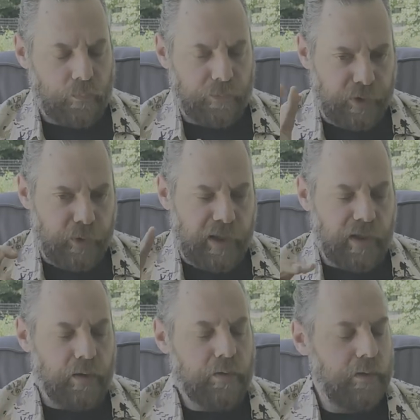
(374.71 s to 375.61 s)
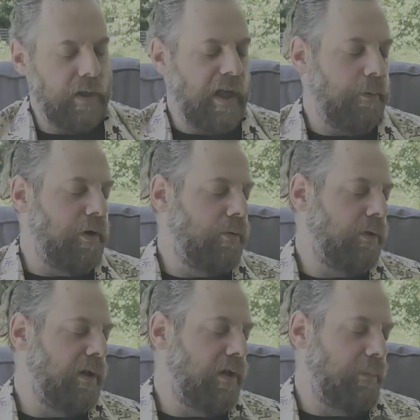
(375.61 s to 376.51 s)
duty ammo,
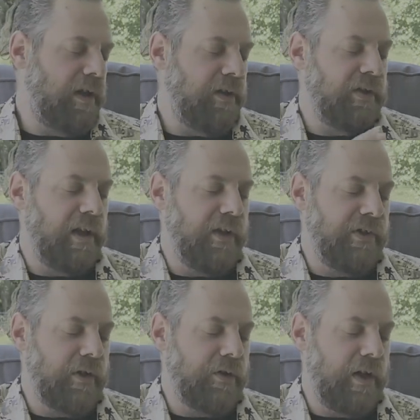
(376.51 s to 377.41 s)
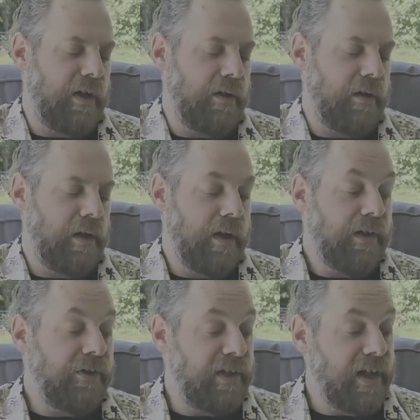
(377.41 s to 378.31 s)
you know what I mean, until I settled on
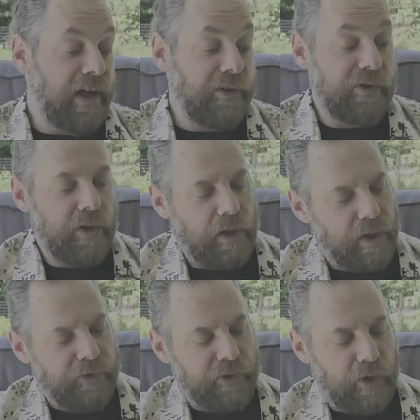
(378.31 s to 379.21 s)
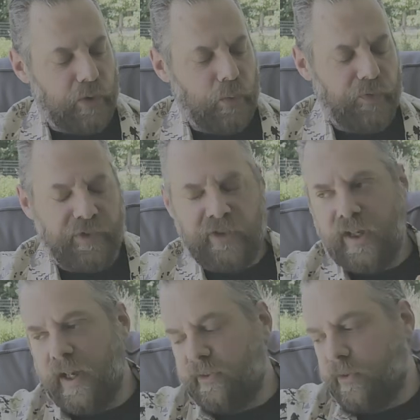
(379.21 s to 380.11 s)
CX. So the
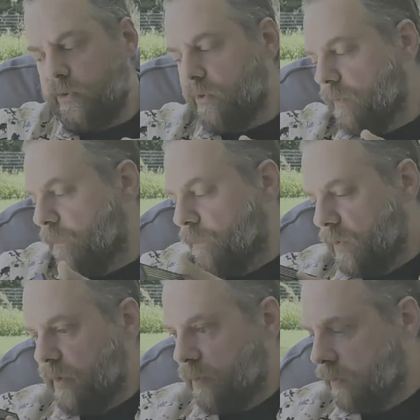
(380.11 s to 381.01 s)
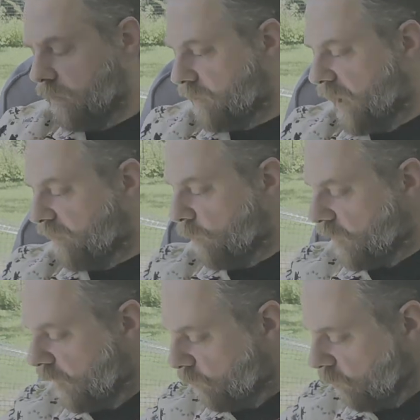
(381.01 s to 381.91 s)
CX is definitely what I